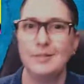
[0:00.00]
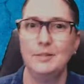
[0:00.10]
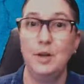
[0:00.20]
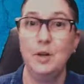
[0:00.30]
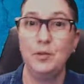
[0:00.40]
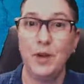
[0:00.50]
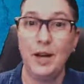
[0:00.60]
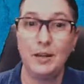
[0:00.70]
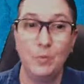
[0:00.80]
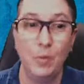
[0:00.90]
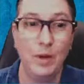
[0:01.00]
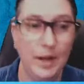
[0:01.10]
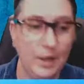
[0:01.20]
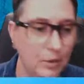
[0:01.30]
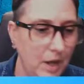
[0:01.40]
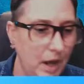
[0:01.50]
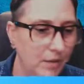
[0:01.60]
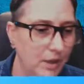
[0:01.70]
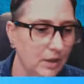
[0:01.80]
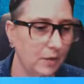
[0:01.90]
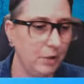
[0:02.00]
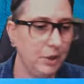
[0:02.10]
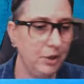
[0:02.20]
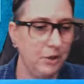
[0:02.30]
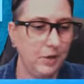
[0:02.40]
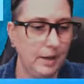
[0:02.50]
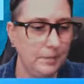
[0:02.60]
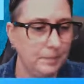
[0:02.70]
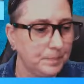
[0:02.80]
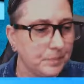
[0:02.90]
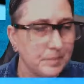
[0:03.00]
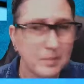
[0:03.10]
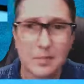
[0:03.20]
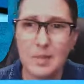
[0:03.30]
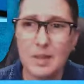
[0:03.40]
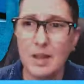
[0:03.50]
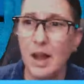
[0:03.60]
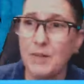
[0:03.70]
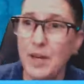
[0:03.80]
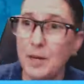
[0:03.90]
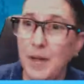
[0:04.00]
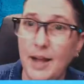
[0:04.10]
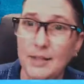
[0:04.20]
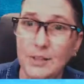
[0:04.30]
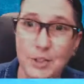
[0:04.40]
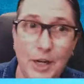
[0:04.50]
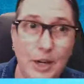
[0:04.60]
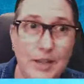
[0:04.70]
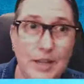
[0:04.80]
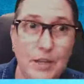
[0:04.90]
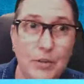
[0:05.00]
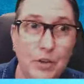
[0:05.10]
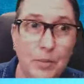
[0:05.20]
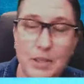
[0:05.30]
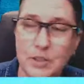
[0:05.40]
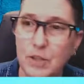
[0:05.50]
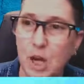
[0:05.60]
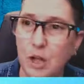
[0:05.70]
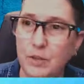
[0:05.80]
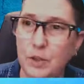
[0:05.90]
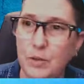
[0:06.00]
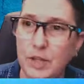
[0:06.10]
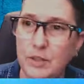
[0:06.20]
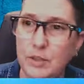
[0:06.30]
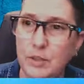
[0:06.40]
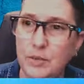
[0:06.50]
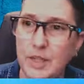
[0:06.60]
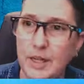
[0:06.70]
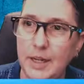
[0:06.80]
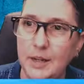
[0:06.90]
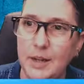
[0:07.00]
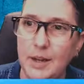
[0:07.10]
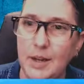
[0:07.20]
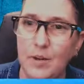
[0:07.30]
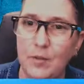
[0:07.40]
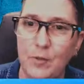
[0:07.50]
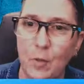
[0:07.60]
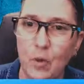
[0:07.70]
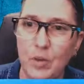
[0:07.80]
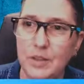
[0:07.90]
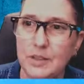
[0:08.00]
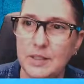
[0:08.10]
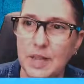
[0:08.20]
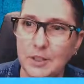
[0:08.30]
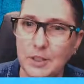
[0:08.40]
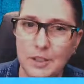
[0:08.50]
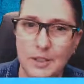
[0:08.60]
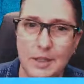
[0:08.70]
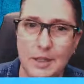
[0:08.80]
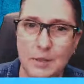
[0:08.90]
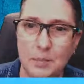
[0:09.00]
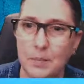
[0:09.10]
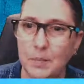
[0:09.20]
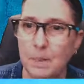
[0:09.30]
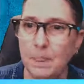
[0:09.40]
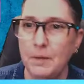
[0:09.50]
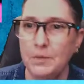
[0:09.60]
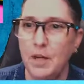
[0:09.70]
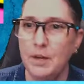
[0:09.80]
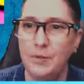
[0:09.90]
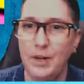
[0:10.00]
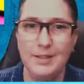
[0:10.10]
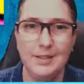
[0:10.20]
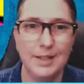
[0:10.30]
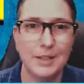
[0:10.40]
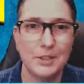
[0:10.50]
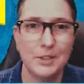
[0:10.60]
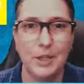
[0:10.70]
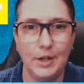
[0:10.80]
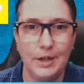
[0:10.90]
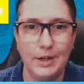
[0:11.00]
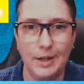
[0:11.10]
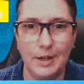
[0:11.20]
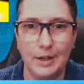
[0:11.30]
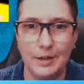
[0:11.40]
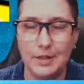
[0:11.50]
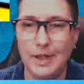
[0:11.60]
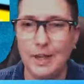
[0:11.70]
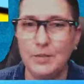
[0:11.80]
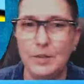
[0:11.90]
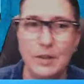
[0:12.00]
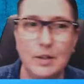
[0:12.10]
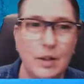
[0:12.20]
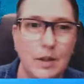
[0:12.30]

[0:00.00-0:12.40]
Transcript: notified of when I go live. I'd love for you to do that. I've had a blast sharing. Thank you so much to all of you that tuned in for this session. It was a lot of fun. I like sharing the Canva